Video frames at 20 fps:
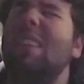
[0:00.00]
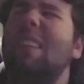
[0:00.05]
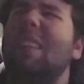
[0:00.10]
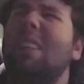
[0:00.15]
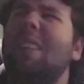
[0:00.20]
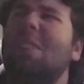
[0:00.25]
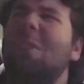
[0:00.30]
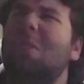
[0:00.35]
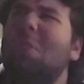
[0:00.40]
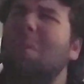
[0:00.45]

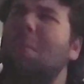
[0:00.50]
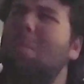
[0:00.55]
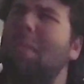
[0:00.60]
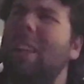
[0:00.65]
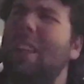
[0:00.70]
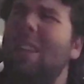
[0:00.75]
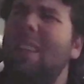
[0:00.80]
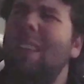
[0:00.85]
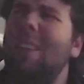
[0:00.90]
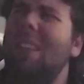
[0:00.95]
it could
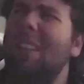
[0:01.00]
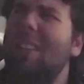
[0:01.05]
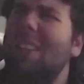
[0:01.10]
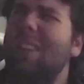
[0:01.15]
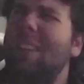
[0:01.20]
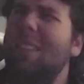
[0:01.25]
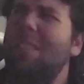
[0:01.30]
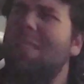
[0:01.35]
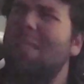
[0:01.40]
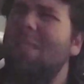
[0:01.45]
be,
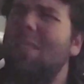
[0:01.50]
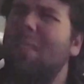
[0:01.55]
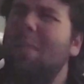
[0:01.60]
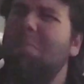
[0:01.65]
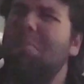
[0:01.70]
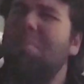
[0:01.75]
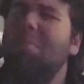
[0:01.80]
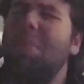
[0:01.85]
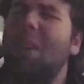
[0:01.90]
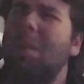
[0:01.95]
and I,
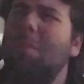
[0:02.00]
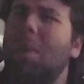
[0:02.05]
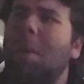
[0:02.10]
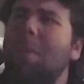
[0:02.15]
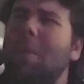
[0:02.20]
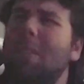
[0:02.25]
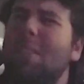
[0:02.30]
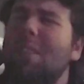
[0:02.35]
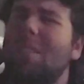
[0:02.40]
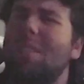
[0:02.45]
it, I
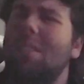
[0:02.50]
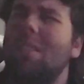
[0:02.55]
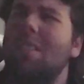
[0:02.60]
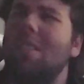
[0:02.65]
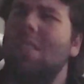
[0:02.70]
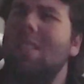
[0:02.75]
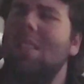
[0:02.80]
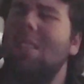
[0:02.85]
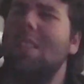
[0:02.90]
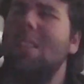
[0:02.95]
probably just
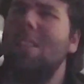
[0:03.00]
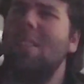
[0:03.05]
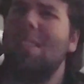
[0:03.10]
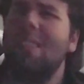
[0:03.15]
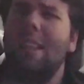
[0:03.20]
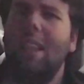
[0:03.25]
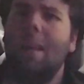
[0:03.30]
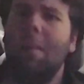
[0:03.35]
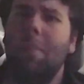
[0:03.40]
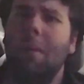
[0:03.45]
didn't
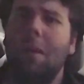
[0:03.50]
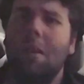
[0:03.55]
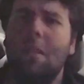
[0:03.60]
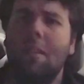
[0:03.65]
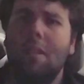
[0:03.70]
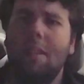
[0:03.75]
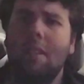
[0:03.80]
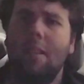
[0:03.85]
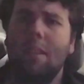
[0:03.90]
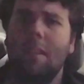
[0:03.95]
see that
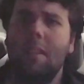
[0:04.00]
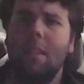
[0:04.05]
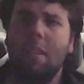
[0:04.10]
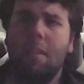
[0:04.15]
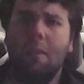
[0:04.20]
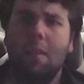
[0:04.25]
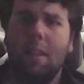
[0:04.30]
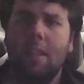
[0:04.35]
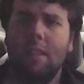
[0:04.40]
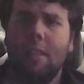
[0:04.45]
part in the
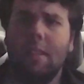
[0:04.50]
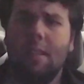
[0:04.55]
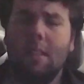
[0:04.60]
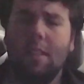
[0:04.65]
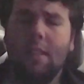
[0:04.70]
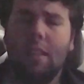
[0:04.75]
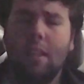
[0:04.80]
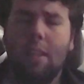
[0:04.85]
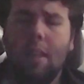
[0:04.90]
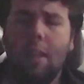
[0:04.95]

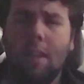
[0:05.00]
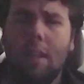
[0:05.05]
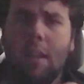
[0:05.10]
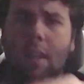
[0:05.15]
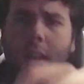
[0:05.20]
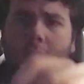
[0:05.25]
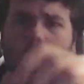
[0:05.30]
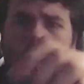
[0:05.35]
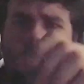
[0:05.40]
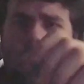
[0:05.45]
credits.
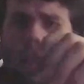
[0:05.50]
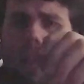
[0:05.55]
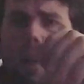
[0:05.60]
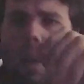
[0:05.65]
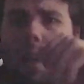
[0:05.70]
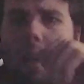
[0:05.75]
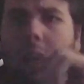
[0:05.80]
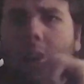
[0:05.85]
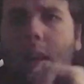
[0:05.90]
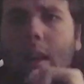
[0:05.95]

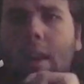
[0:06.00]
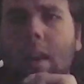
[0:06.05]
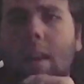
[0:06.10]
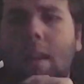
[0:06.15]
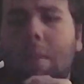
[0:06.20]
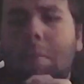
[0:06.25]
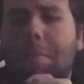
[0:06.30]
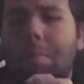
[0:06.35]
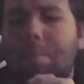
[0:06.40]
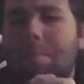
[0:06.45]

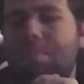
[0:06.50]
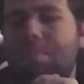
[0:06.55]
Uh,